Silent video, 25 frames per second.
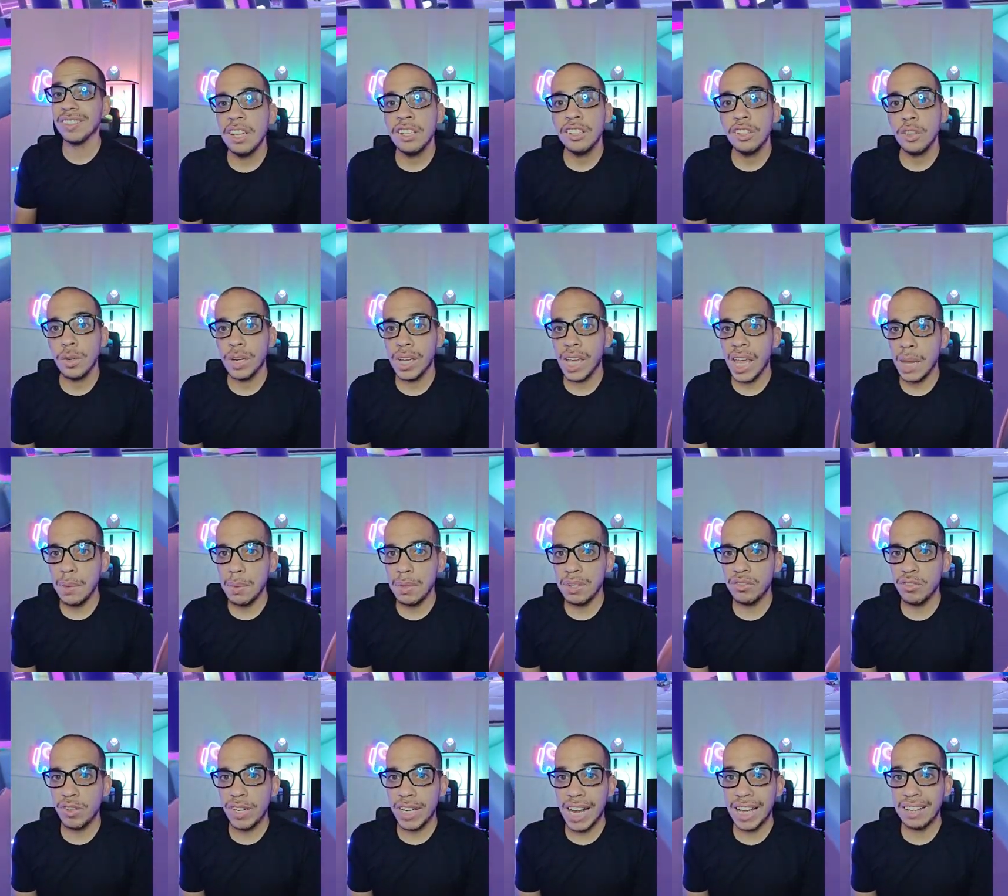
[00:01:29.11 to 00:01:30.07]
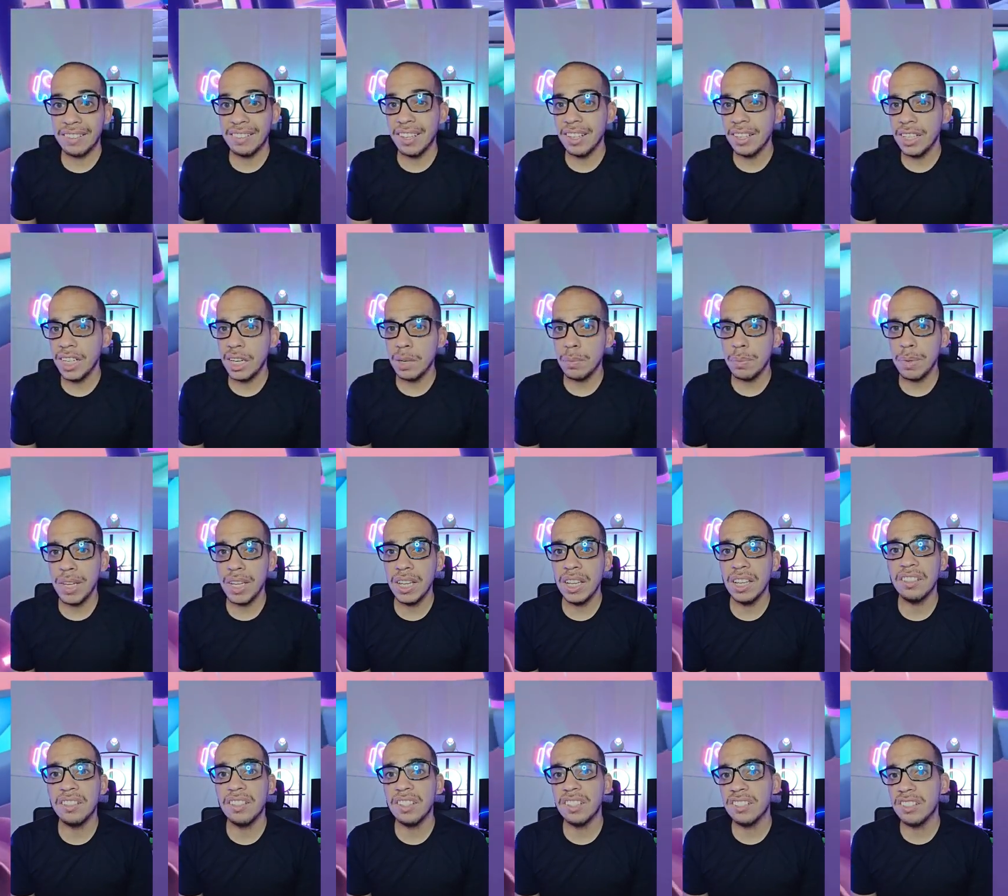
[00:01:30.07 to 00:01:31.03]
So the game is running at
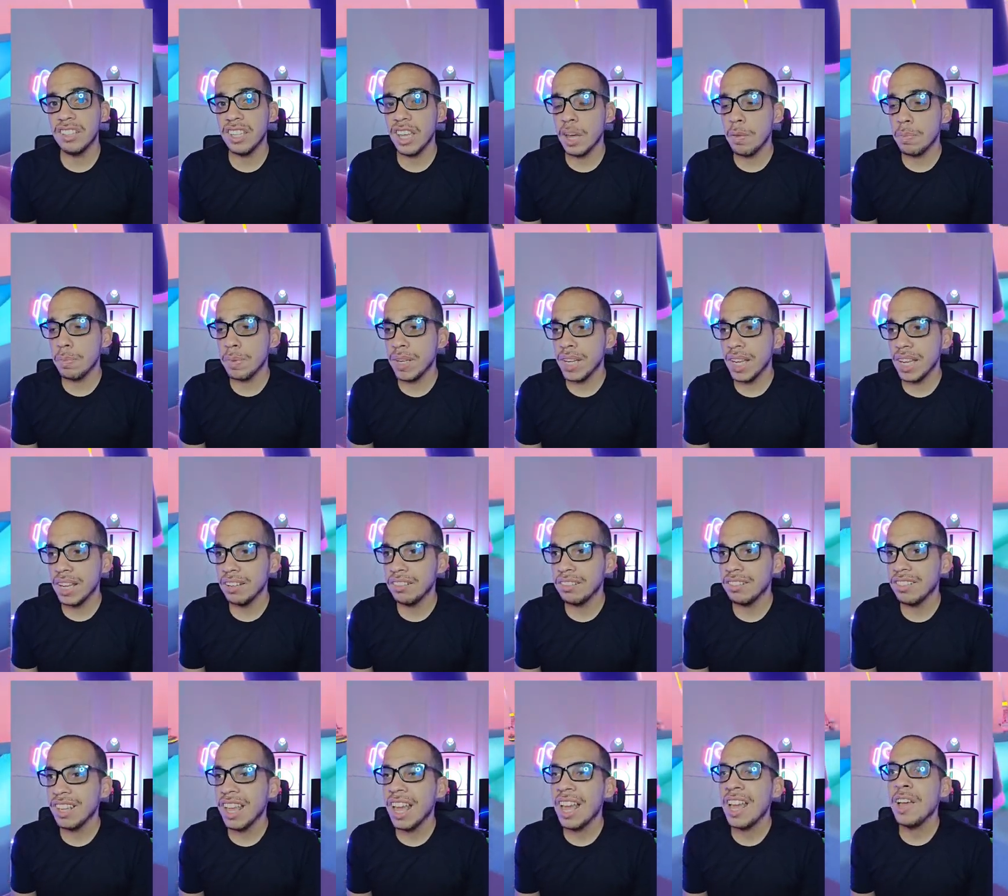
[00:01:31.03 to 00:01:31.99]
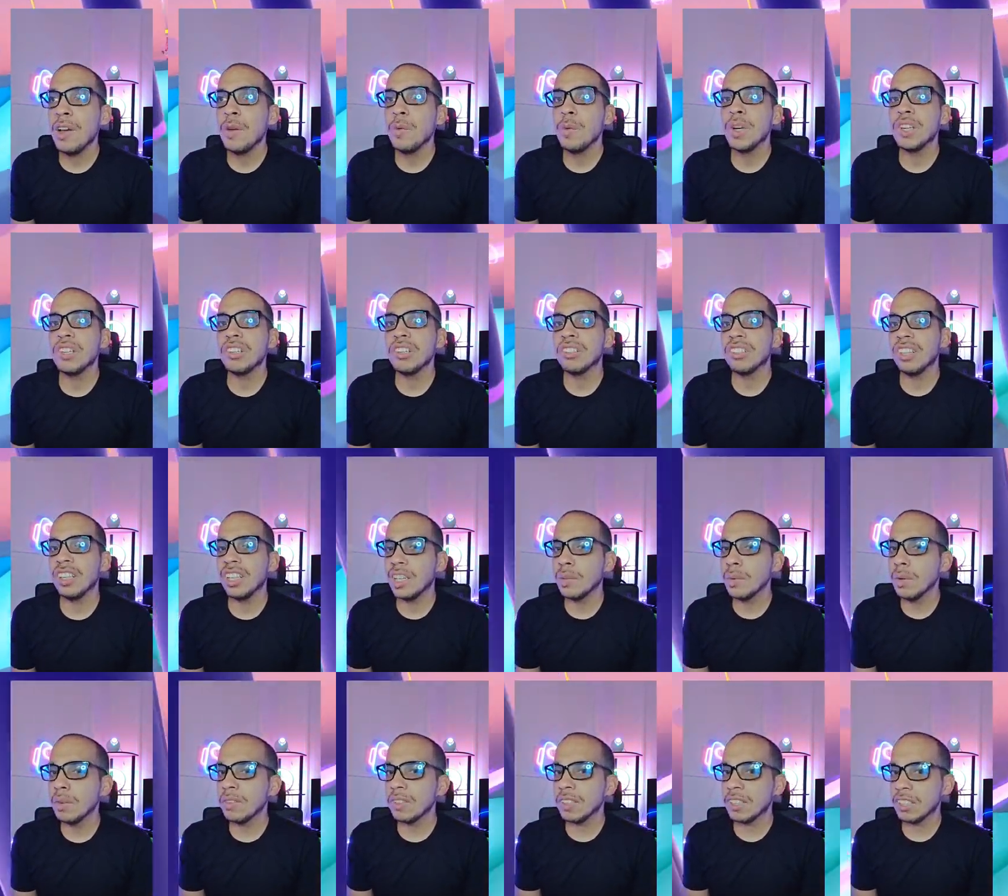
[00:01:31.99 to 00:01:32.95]
1080p, 60 FPS, which is a
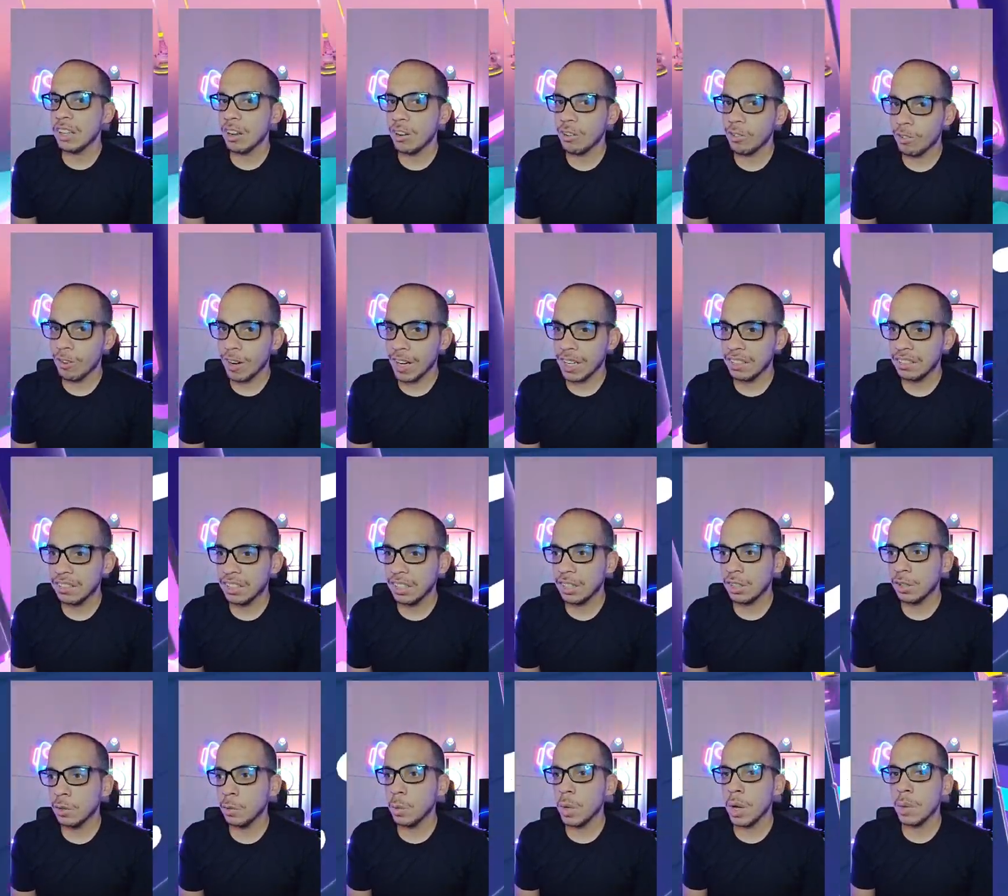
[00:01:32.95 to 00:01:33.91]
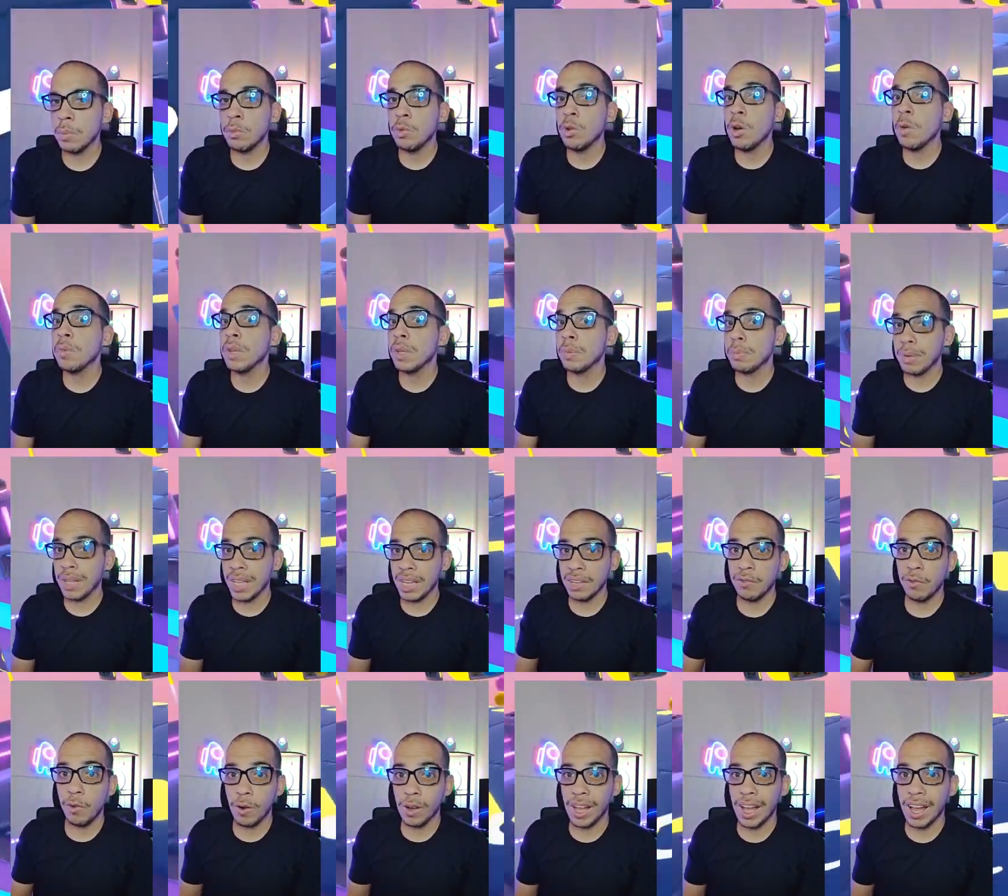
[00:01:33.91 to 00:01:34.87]
little bit of a downgrade to what I'm normally playing
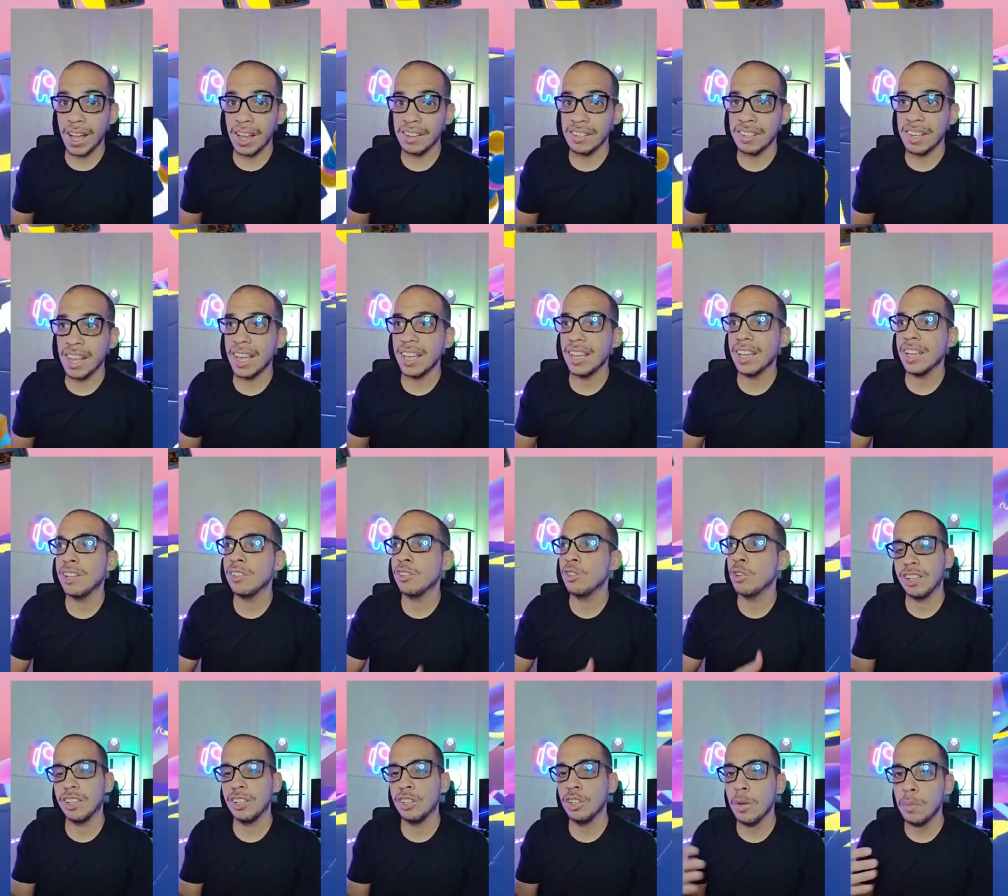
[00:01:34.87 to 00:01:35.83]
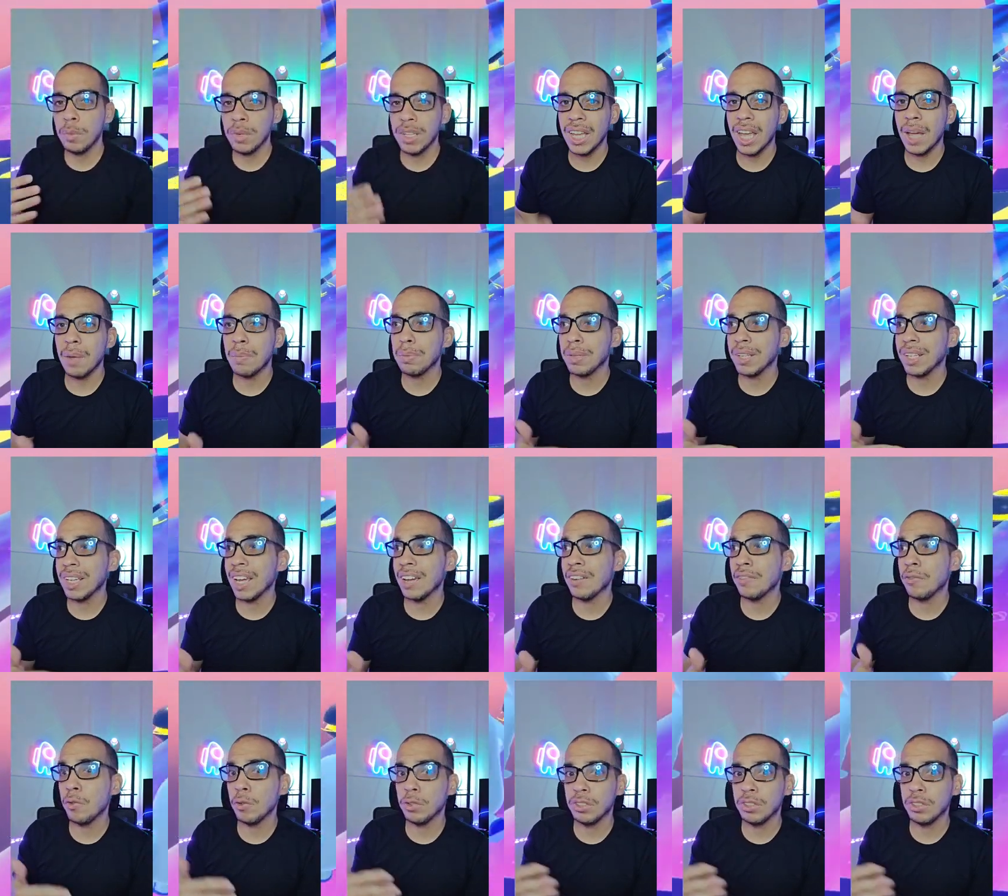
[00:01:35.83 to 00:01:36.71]
Fall Guys at. Normally I play at